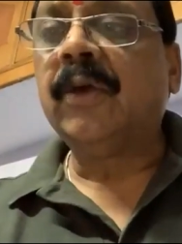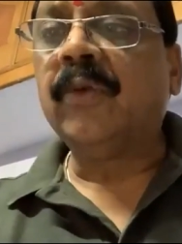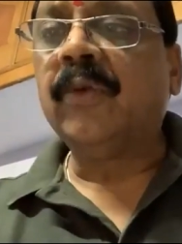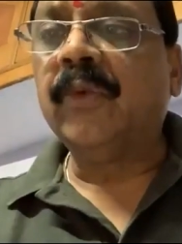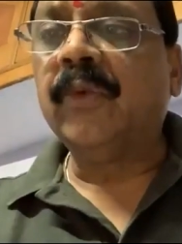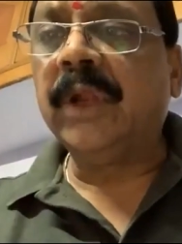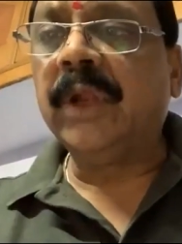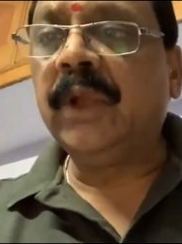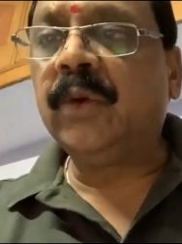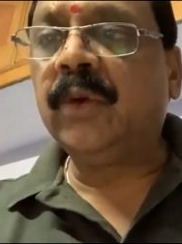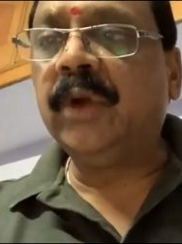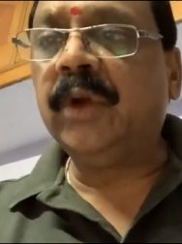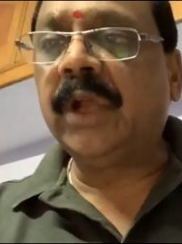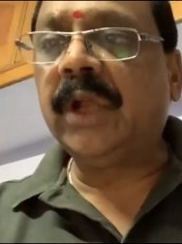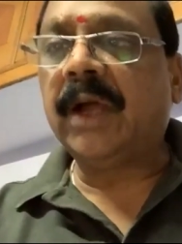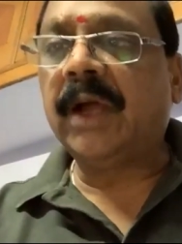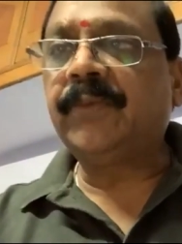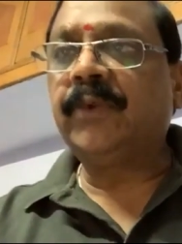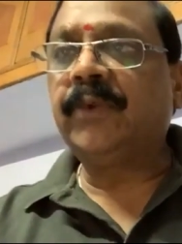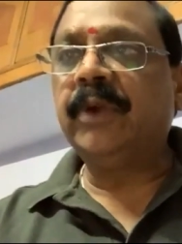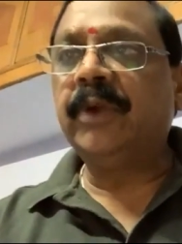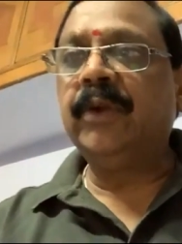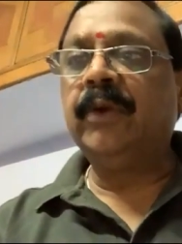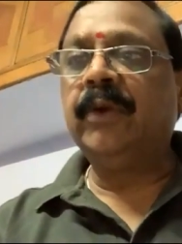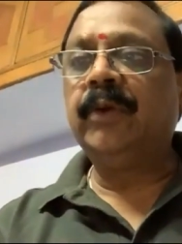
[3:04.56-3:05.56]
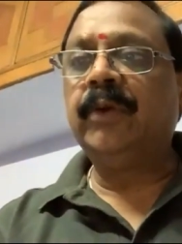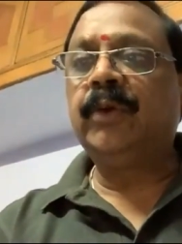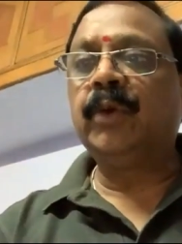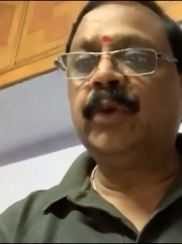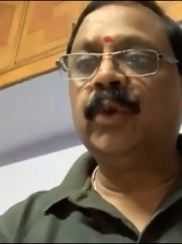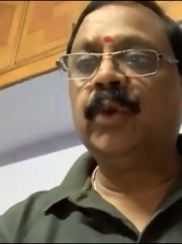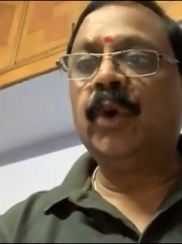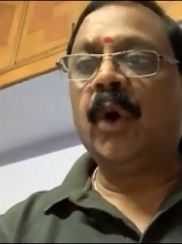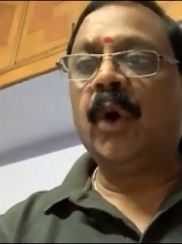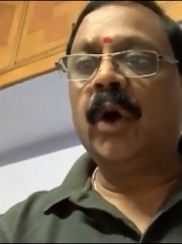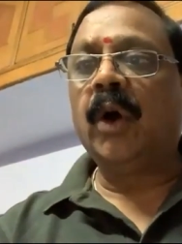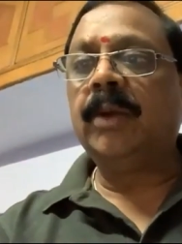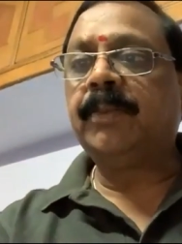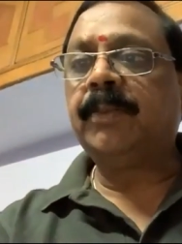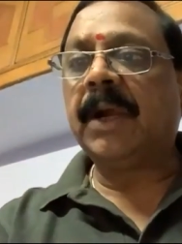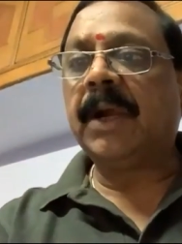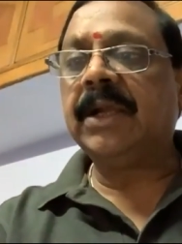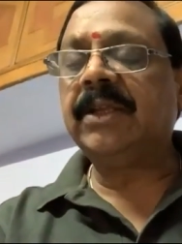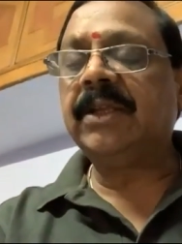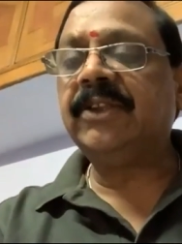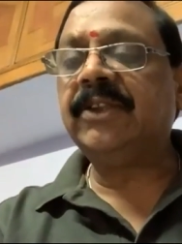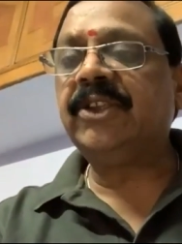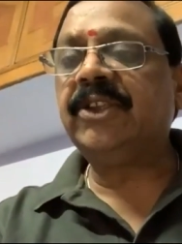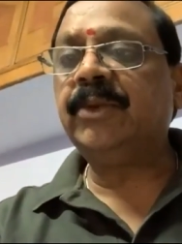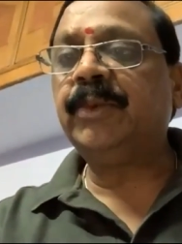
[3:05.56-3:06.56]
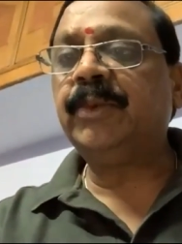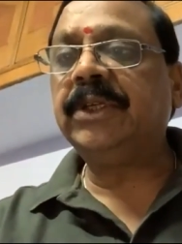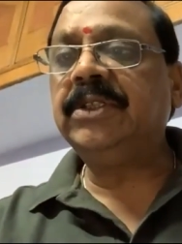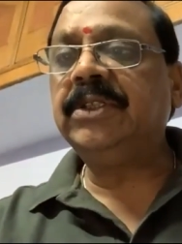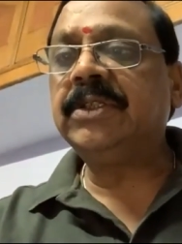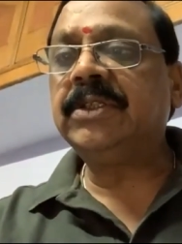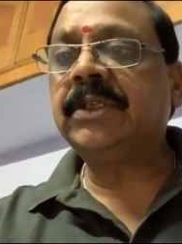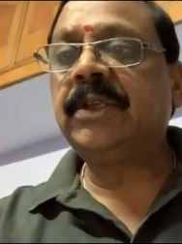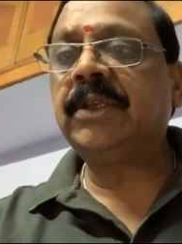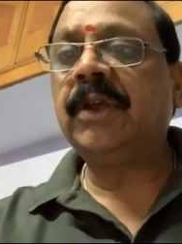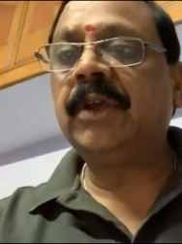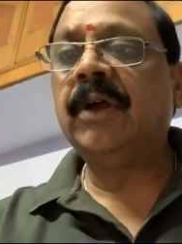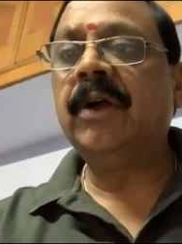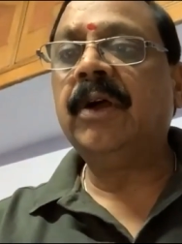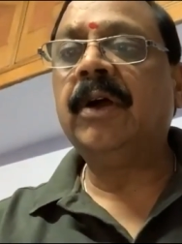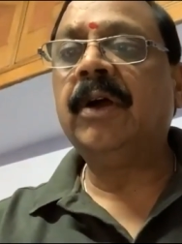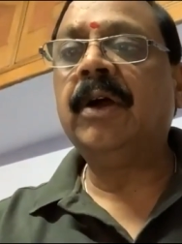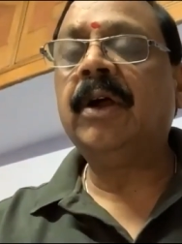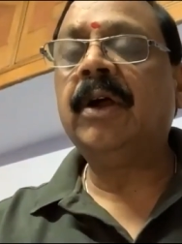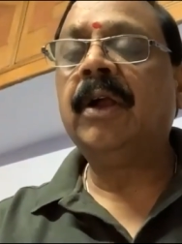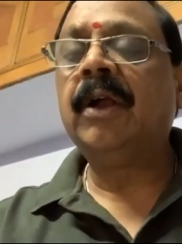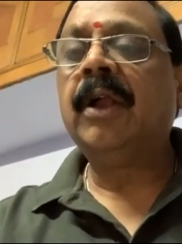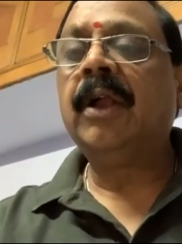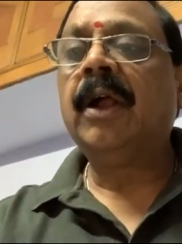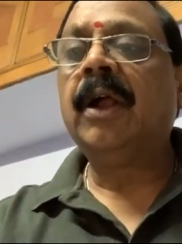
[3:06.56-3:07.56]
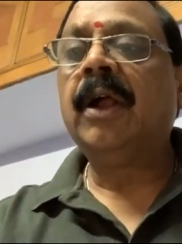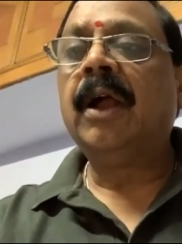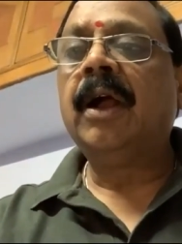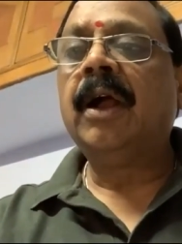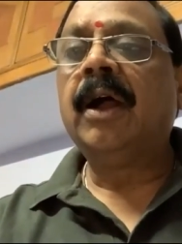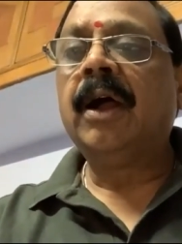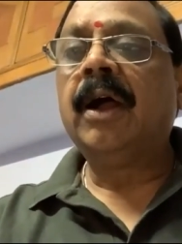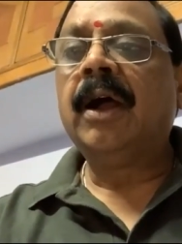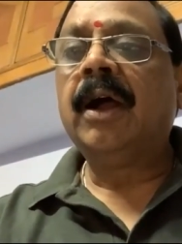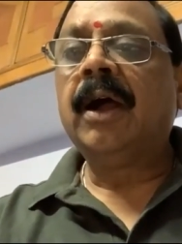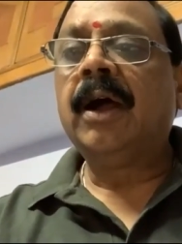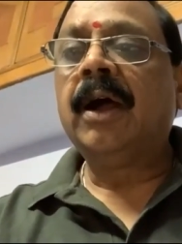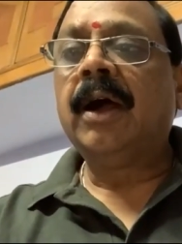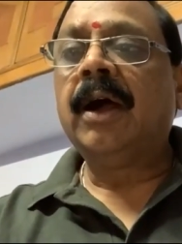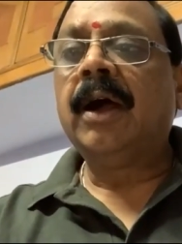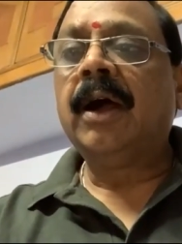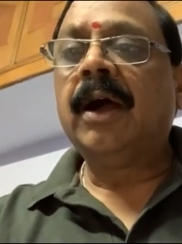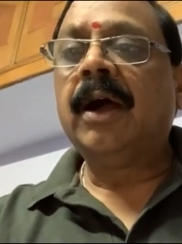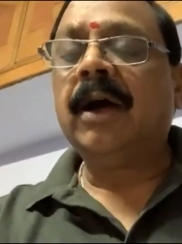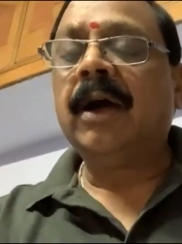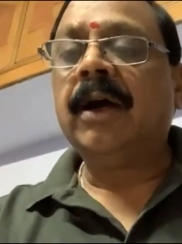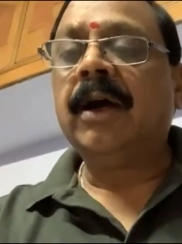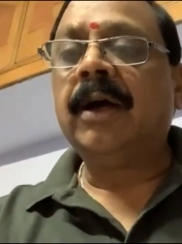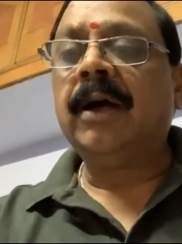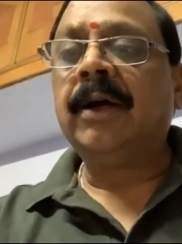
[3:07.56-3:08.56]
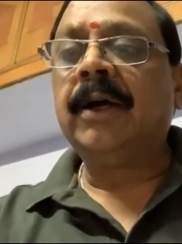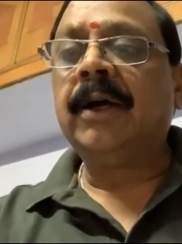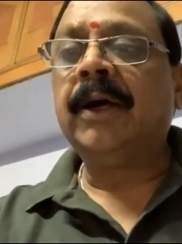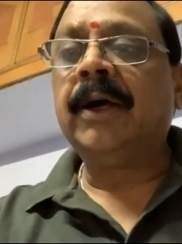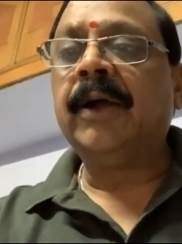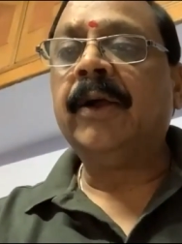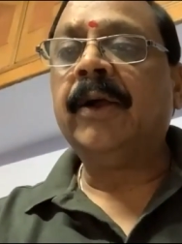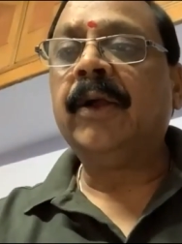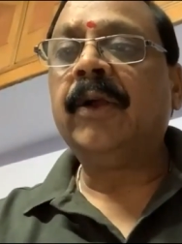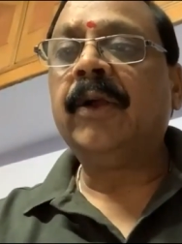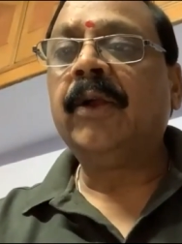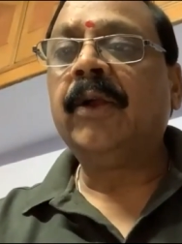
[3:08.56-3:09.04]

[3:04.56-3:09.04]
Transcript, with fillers: Very good afternoon to all participants. Good afternoon, uh, sir.